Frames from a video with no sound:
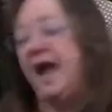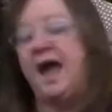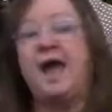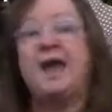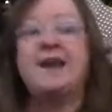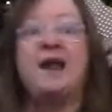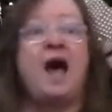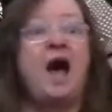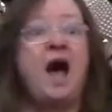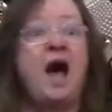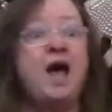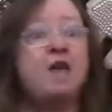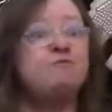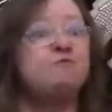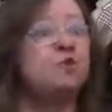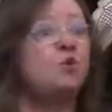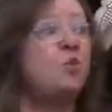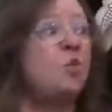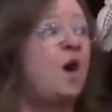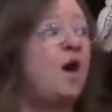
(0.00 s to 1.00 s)
And I,
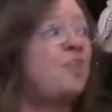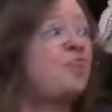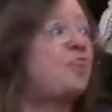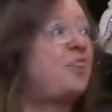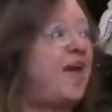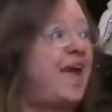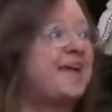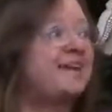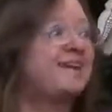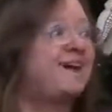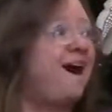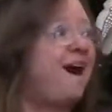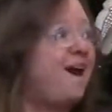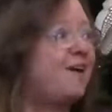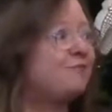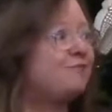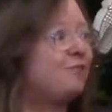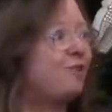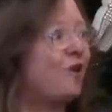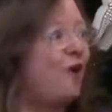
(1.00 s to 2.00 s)
for one, thank
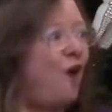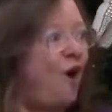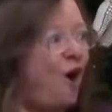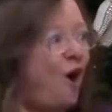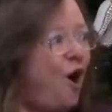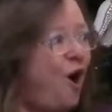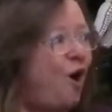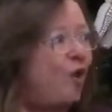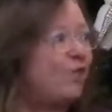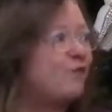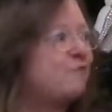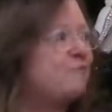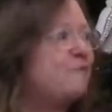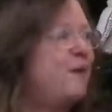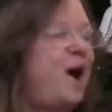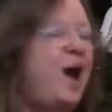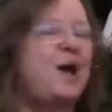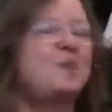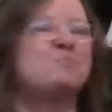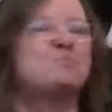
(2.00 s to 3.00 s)
God for all of
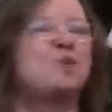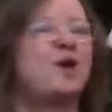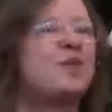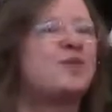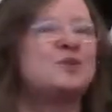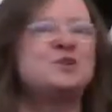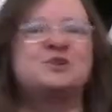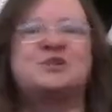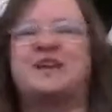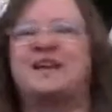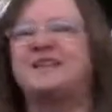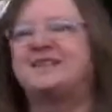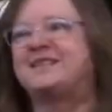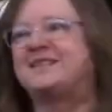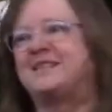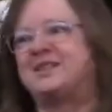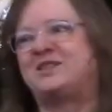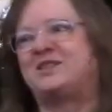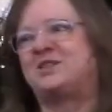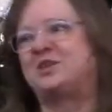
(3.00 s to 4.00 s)
my brothers and
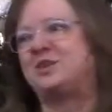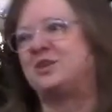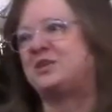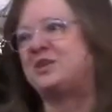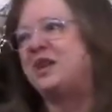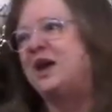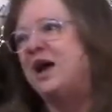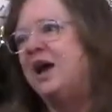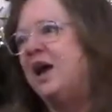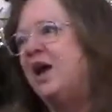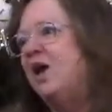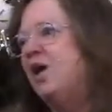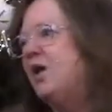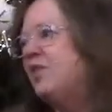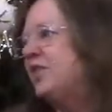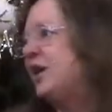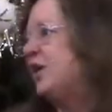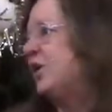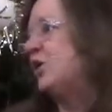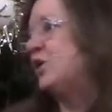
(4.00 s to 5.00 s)
sisters
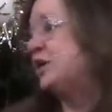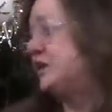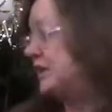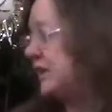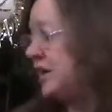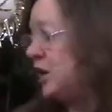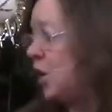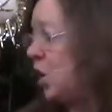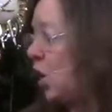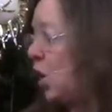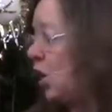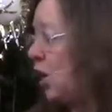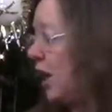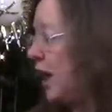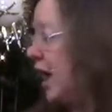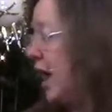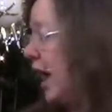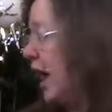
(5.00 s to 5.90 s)
that are here,